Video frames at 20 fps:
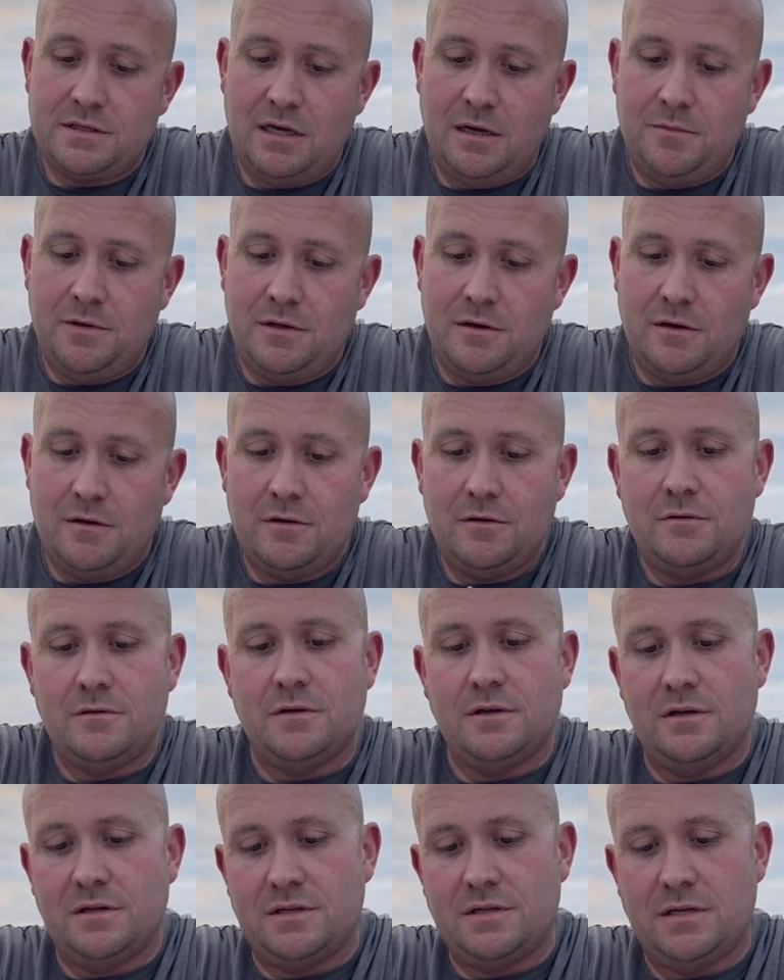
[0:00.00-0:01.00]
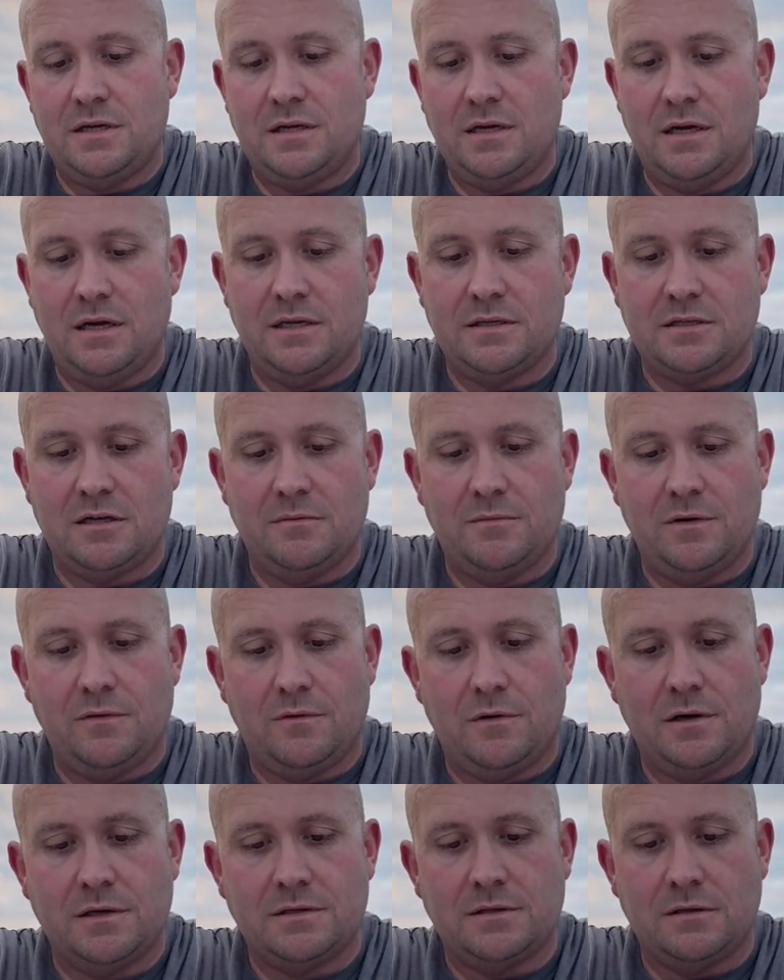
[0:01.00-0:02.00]
time you go to do this, it's going to be
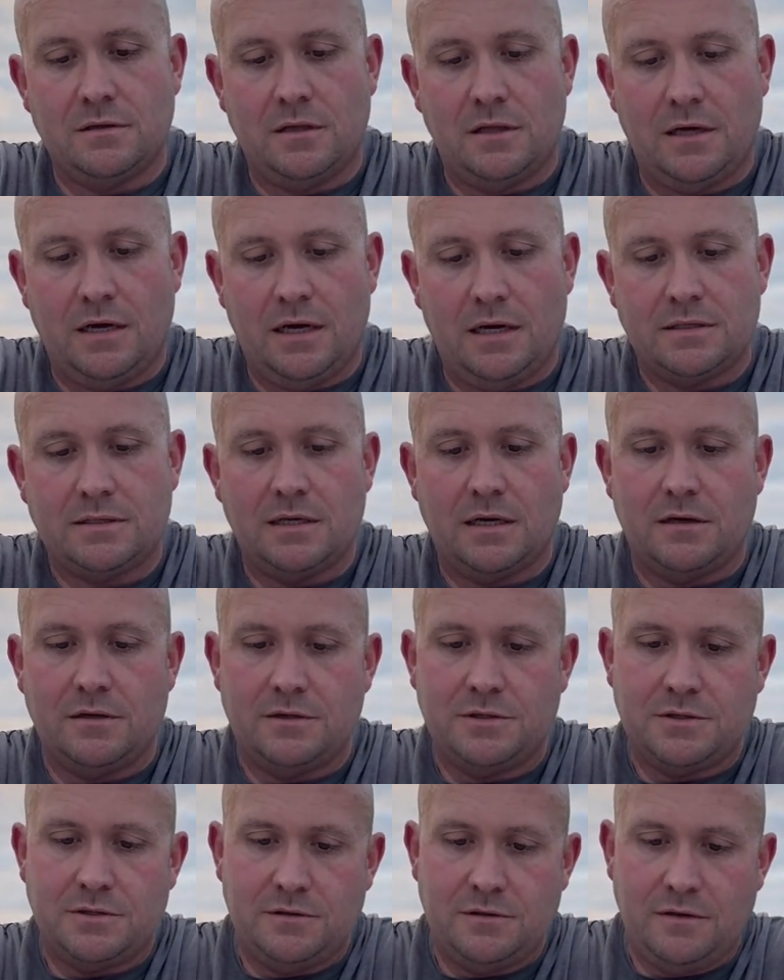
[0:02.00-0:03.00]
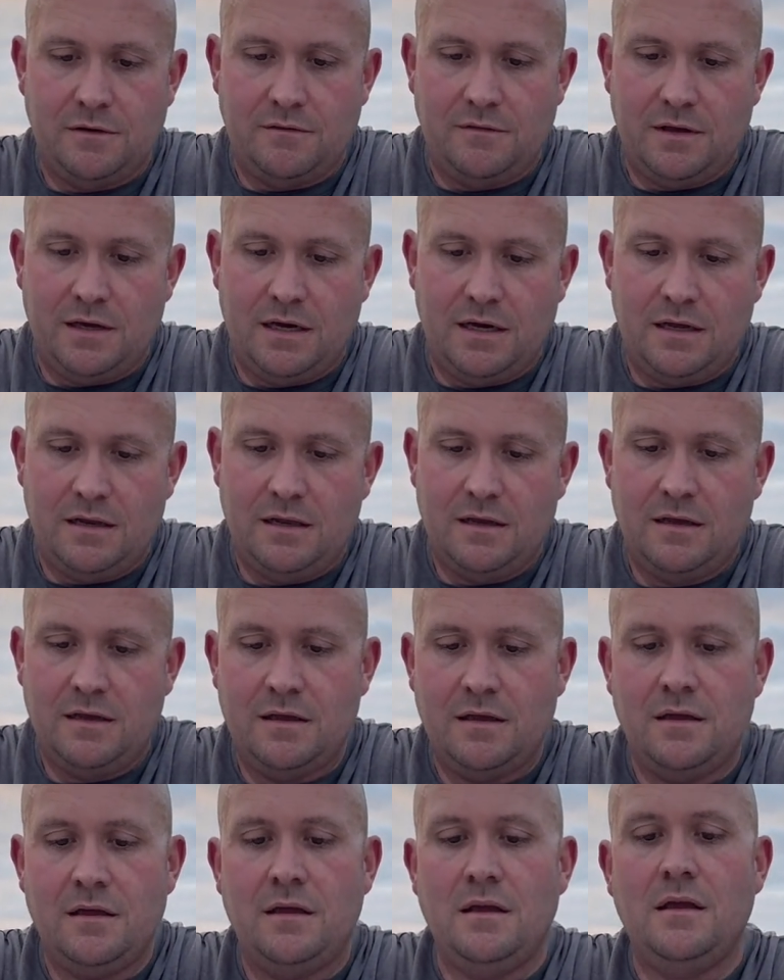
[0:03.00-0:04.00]
worse than the last. I can assure you of that.
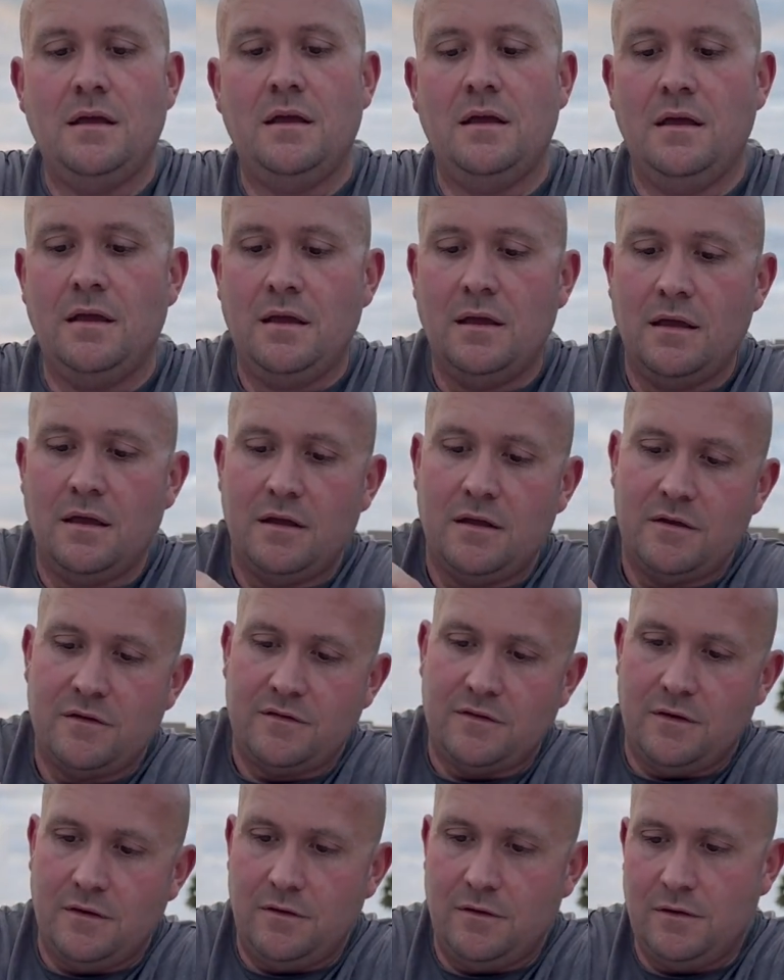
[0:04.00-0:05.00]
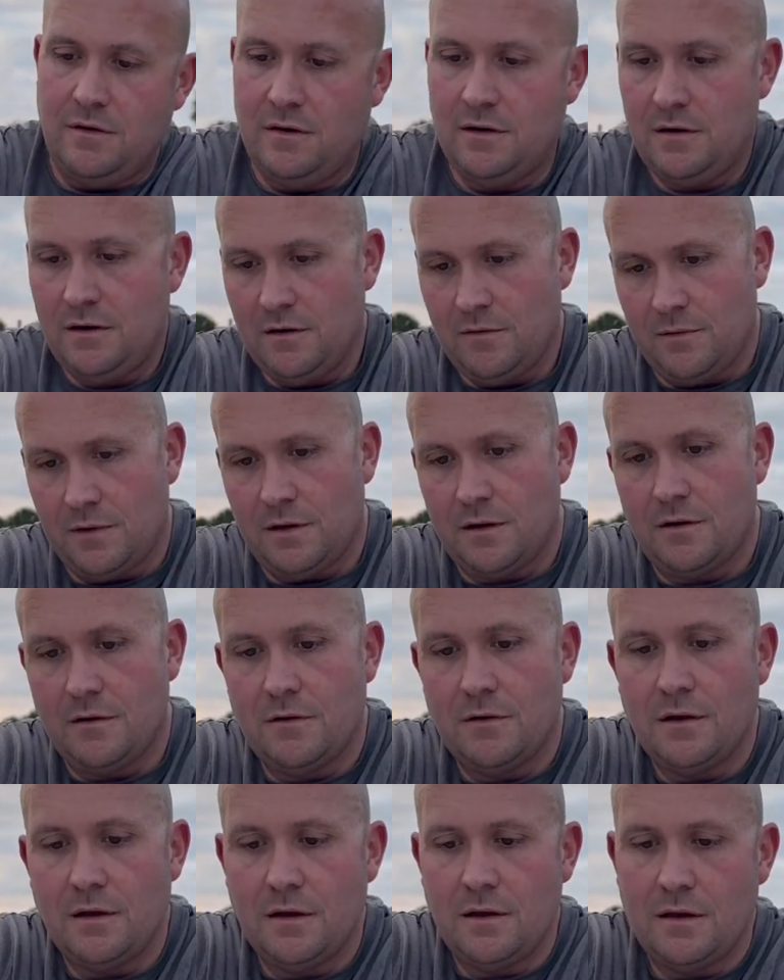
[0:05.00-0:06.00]
So here we
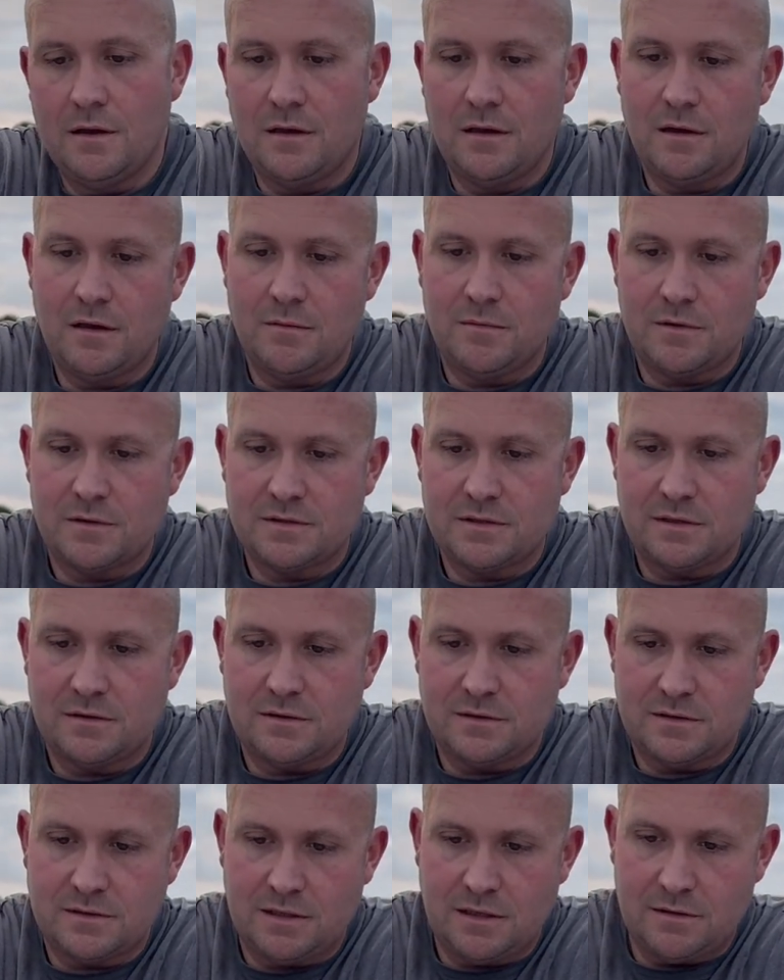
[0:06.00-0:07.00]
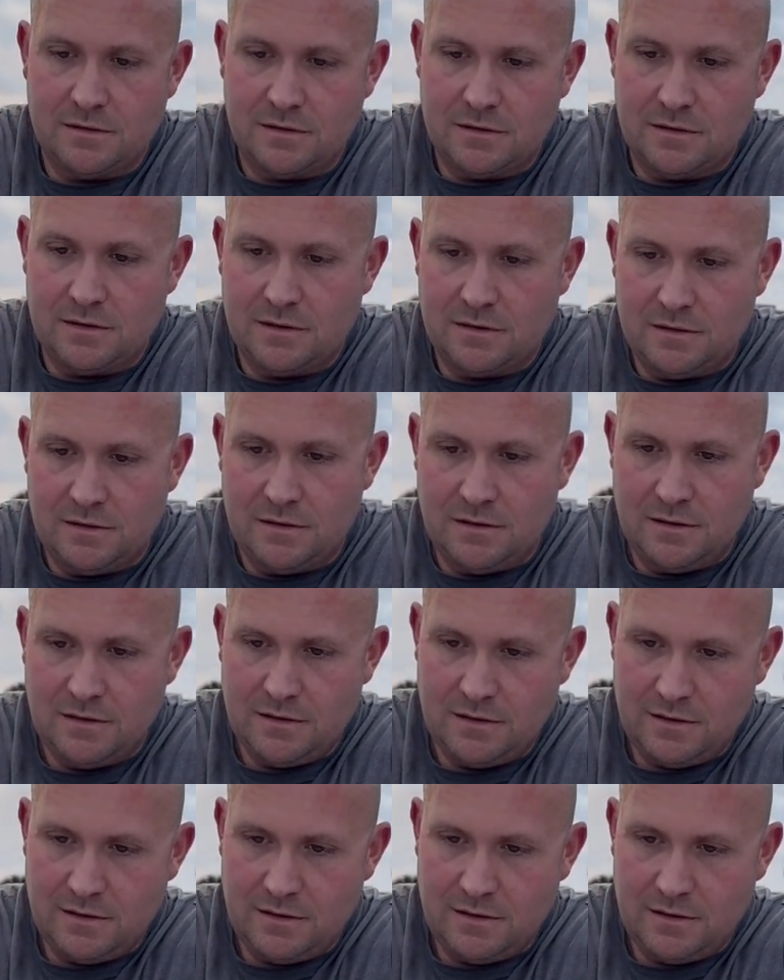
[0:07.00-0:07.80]
go. Set this down in here.